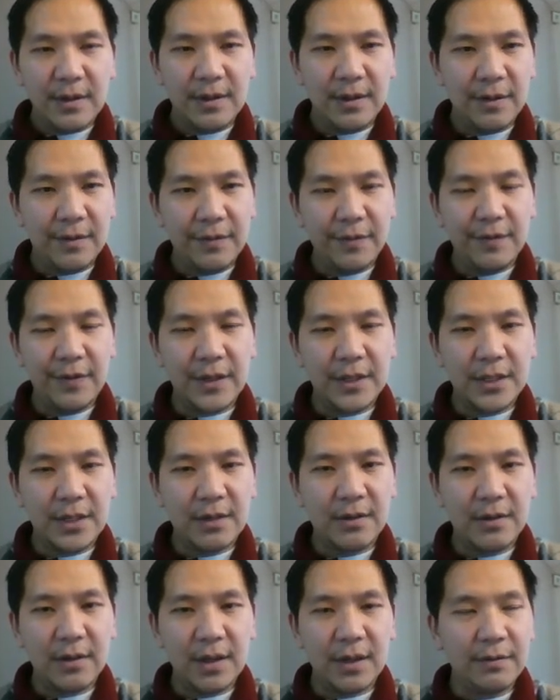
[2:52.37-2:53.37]
the
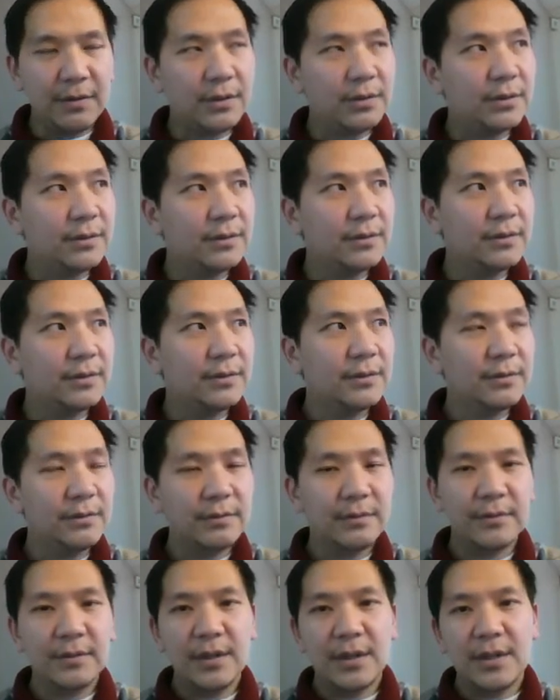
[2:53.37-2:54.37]
physical level.
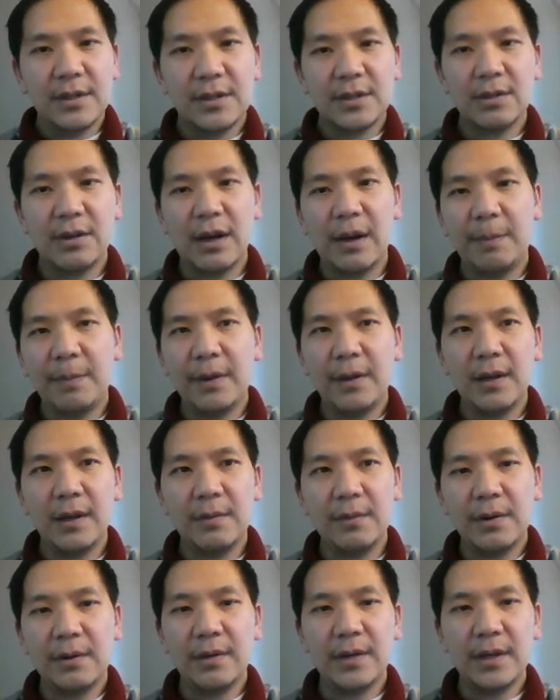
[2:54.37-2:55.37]
So upper
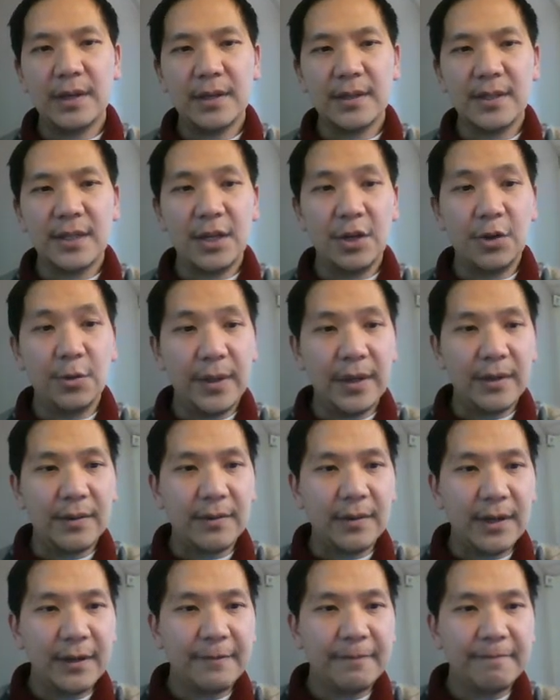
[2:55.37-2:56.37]
level is human,
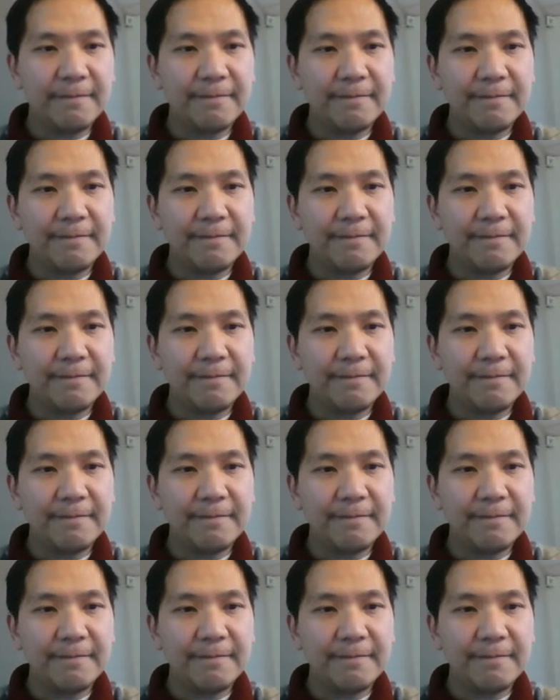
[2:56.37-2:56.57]
right?